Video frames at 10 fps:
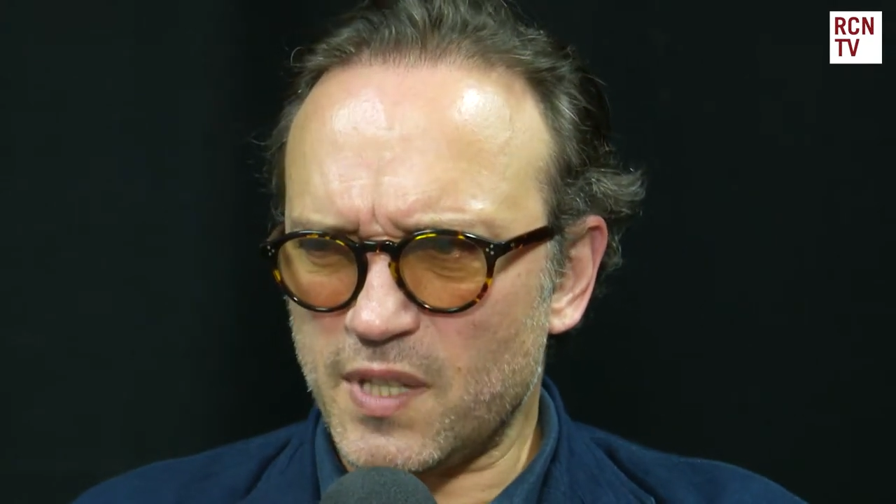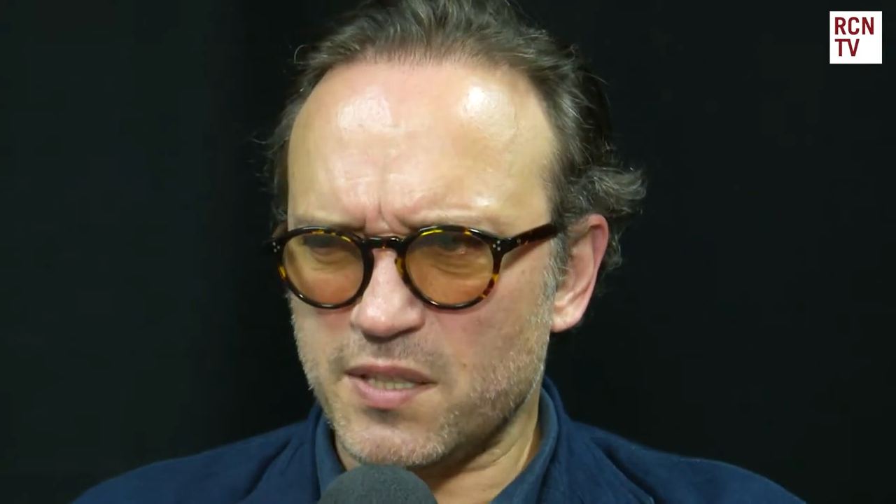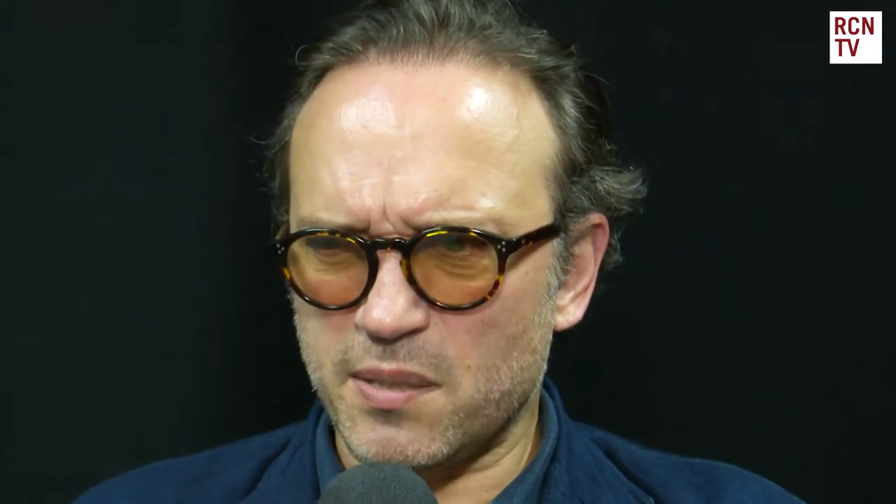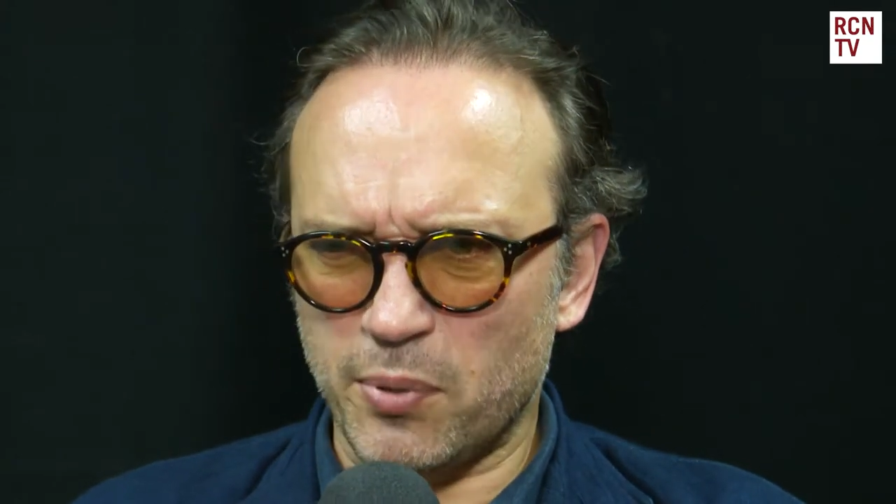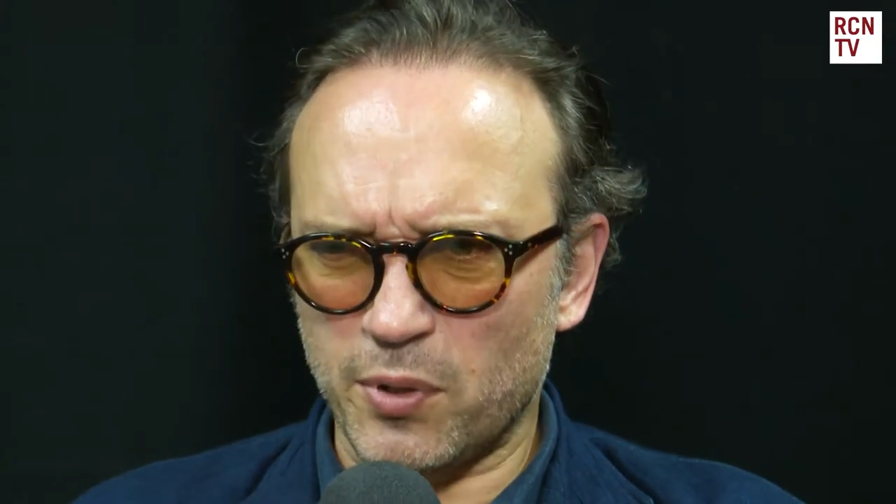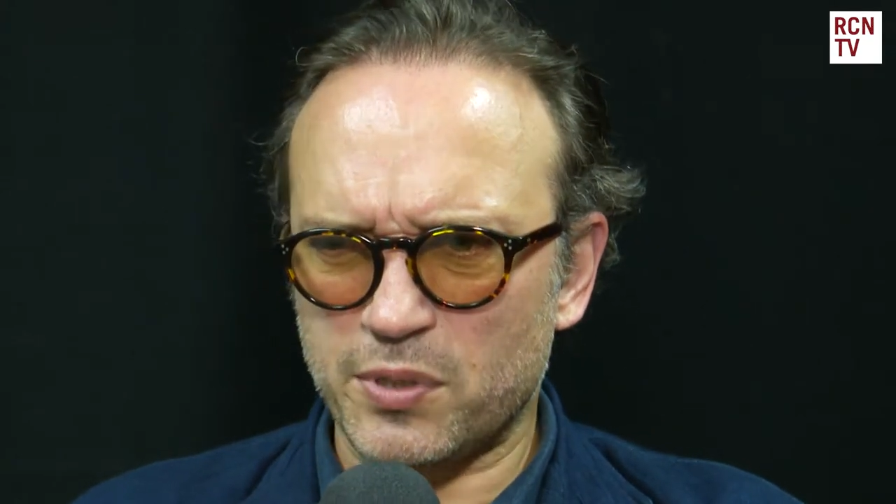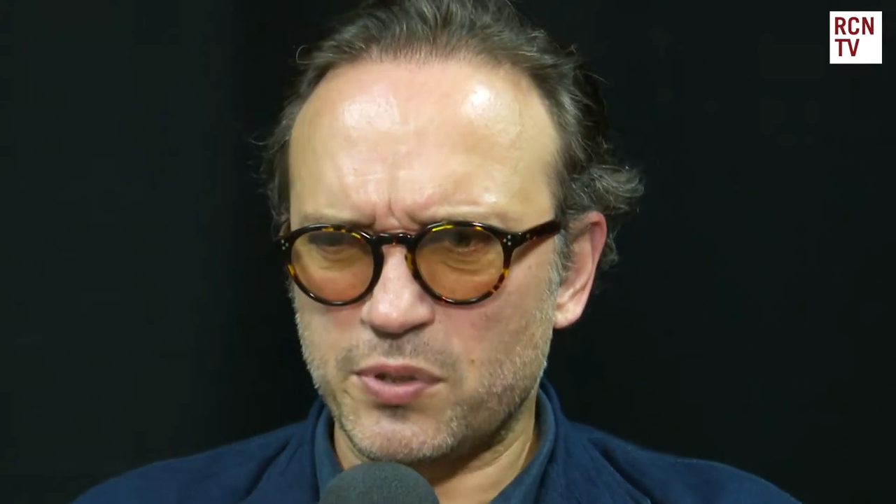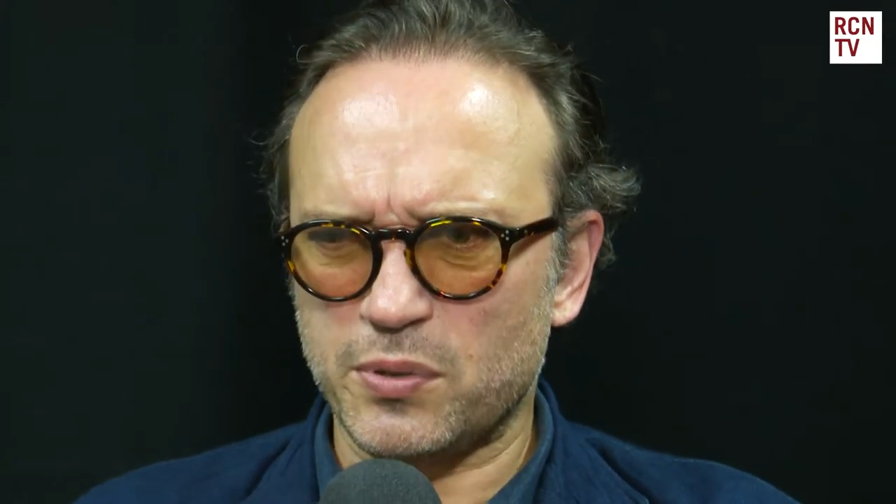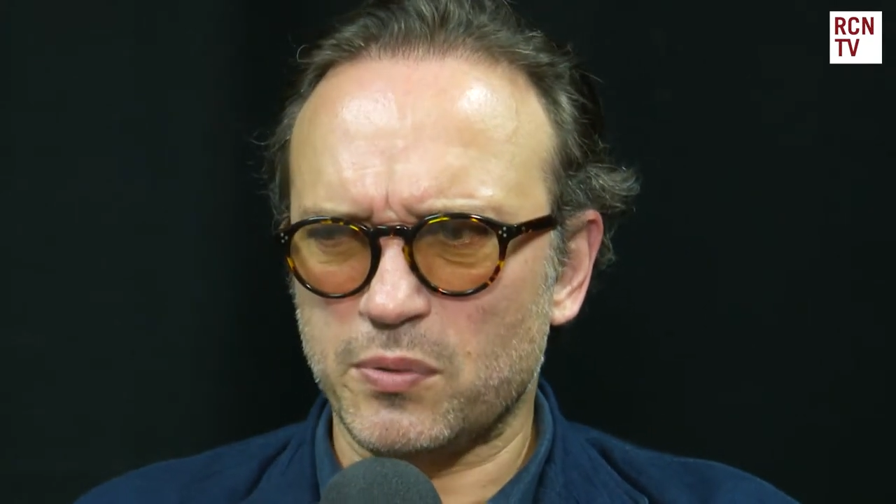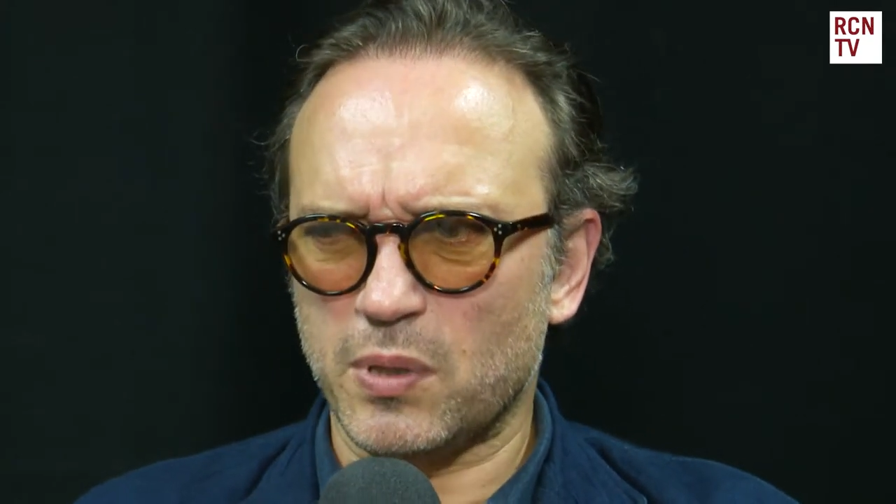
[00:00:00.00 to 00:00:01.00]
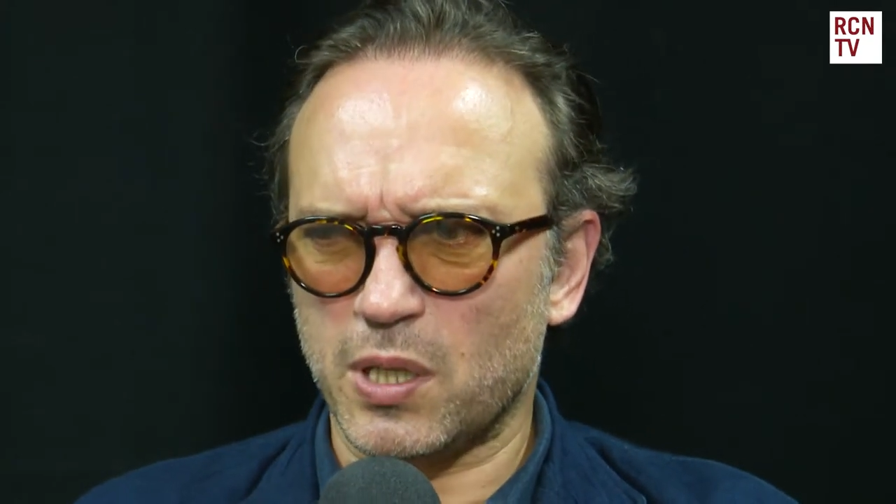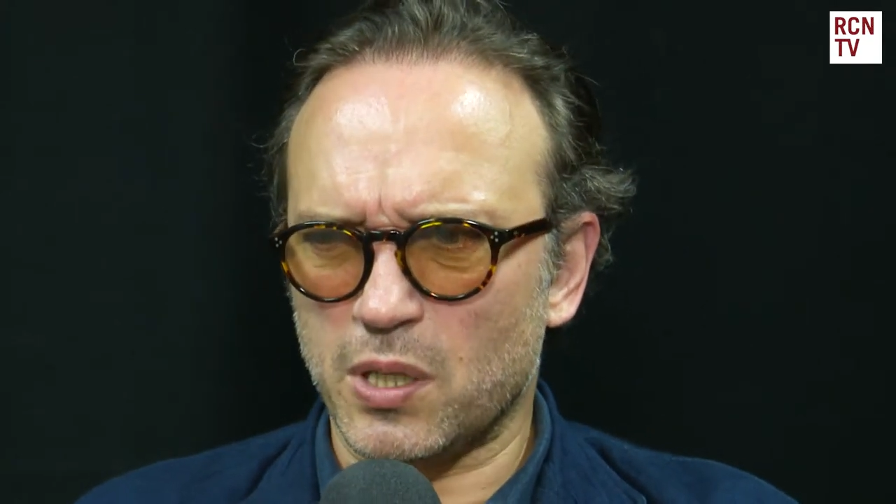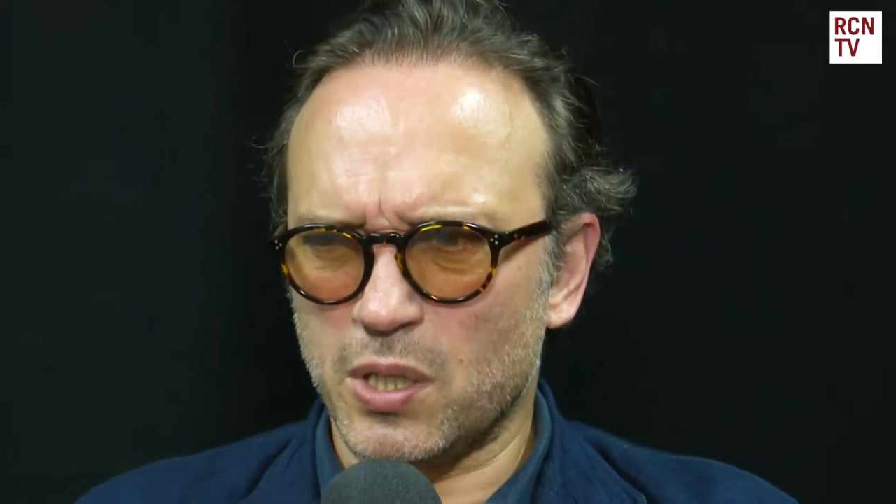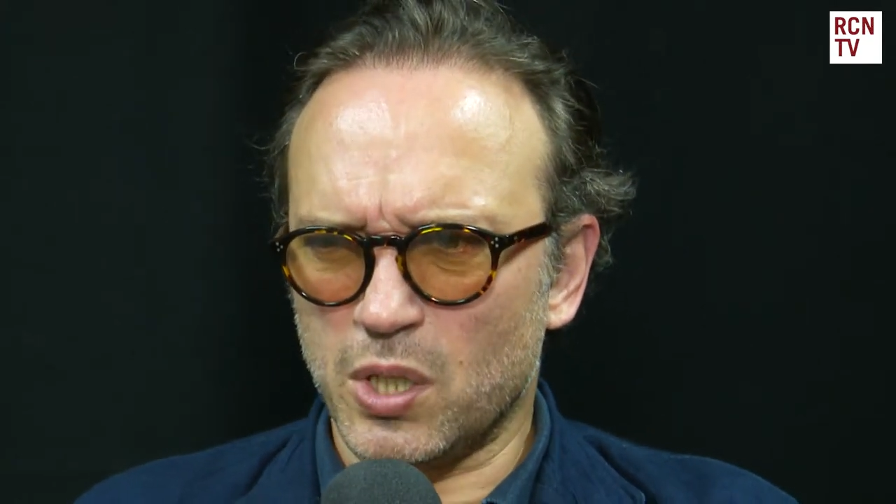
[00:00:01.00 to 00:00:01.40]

it's important to uh,